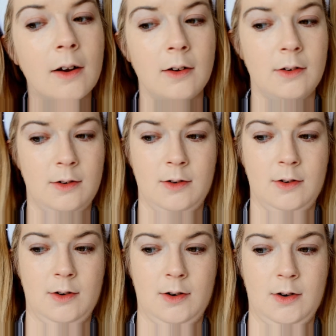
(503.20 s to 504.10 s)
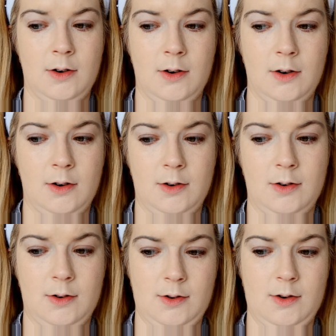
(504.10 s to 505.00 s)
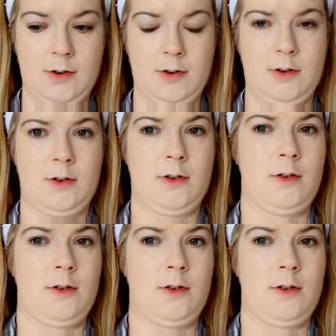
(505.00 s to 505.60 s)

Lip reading: (no one is talking)